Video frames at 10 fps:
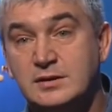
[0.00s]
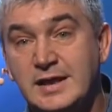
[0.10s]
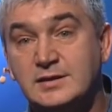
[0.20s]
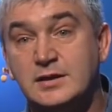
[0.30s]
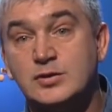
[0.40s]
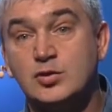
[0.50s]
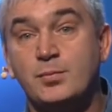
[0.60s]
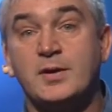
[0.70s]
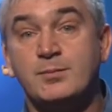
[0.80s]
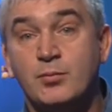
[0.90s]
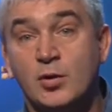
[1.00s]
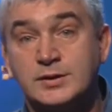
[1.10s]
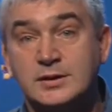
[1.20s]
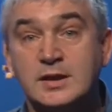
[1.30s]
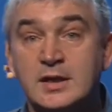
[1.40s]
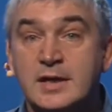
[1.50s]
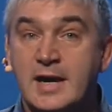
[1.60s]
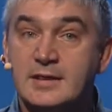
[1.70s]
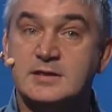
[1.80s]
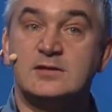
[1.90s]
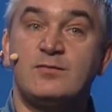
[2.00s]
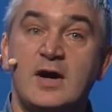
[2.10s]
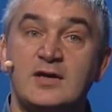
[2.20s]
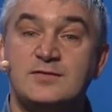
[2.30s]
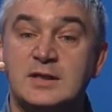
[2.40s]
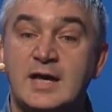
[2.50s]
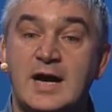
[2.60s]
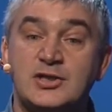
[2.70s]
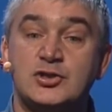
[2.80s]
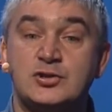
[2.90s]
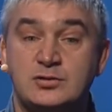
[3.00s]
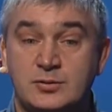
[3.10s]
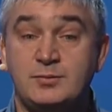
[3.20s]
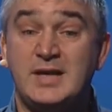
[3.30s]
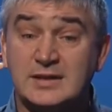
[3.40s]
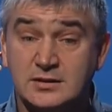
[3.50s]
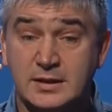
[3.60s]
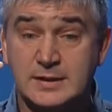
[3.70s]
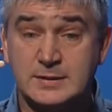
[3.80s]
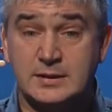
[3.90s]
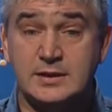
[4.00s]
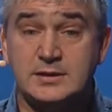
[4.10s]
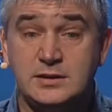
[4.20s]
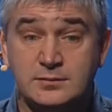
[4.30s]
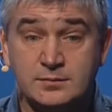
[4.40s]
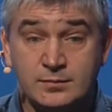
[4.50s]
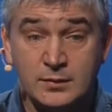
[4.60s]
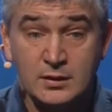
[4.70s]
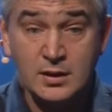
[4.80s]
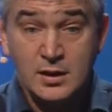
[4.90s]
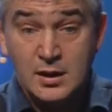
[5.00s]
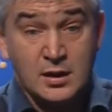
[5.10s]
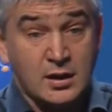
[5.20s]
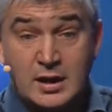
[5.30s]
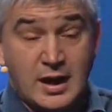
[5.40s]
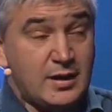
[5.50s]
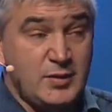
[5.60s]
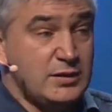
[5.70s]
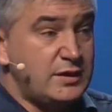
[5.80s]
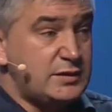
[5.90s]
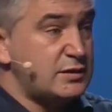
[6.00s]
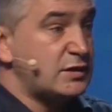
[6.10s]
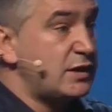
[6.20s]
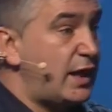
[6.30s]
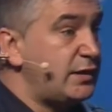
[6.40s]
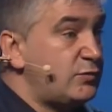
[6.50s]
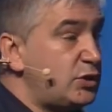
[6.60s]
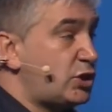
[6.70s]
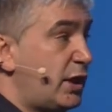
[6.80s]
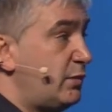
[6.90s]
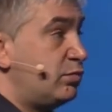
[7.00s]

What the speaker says: Data is super important, and this is one of the largest meta trends in IT. I mean, this is a slide which I